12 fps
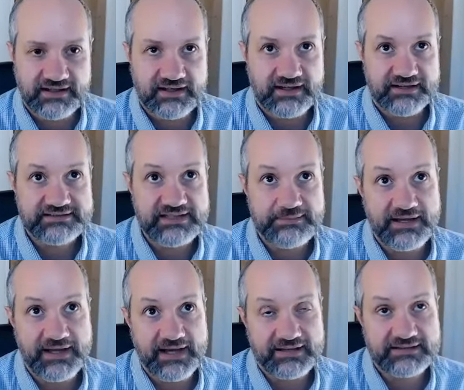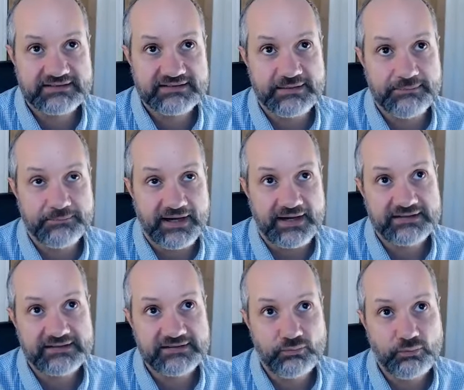
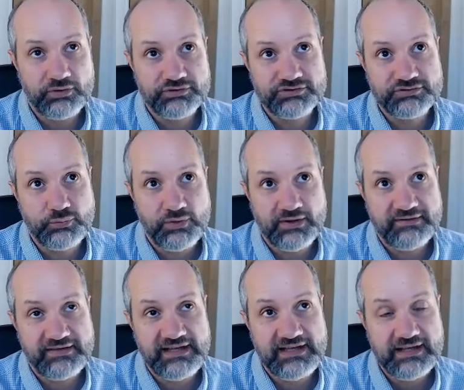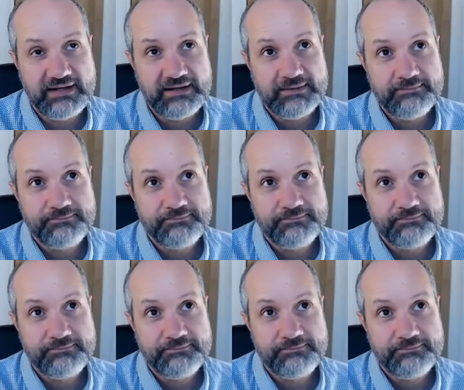TPXimpact, what were the